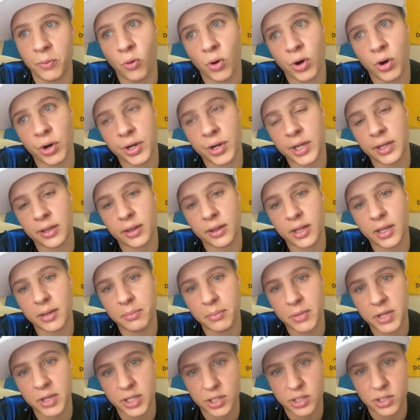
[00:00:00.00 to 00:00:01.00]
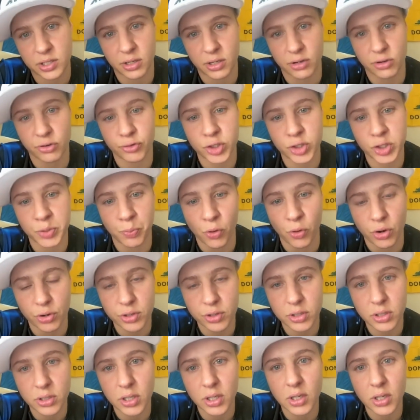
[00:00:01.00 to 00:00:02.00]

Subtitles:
work in the Minister of Sport.